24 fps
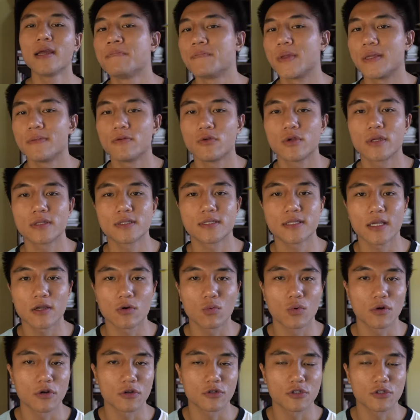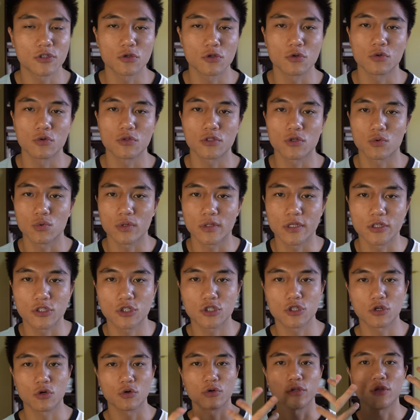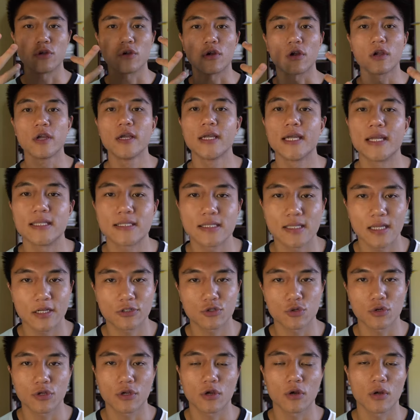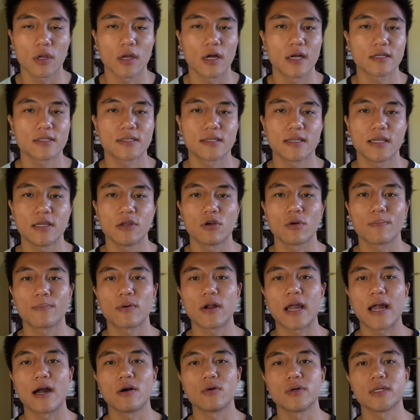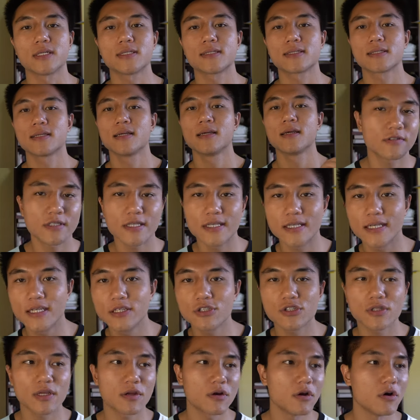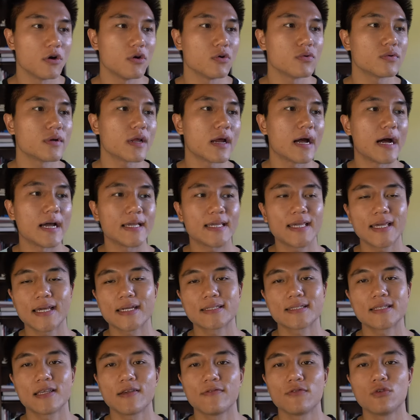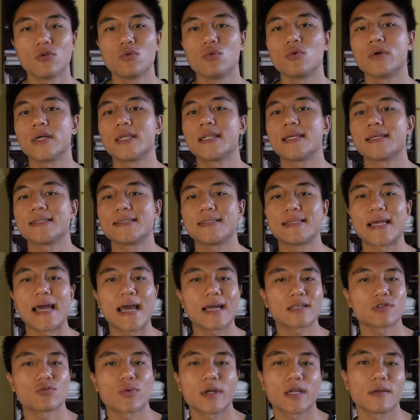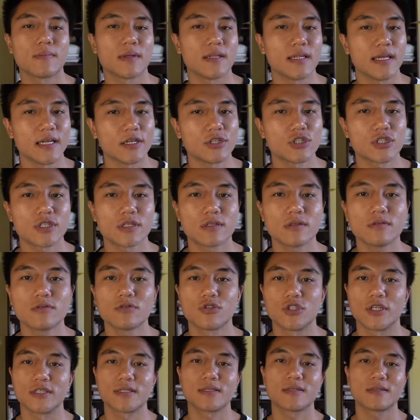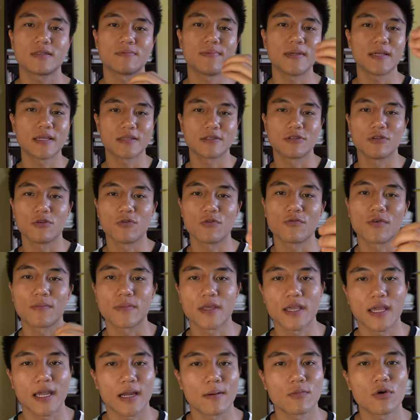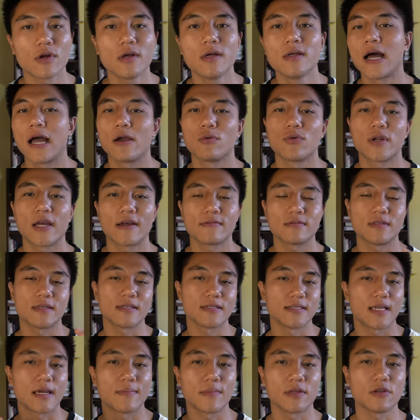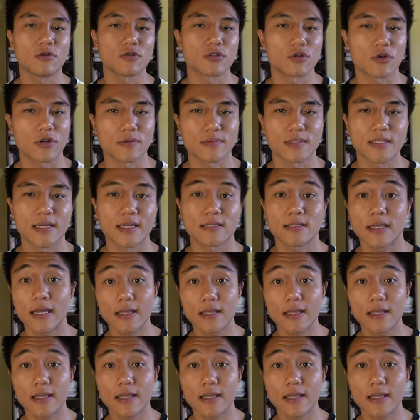Maybe you can take one or two to really show your intellectual curiosity, your prowess. To each their own. I can't give you an exact recommendation, just speaking to you from the camera. I would have to examine your circumstance.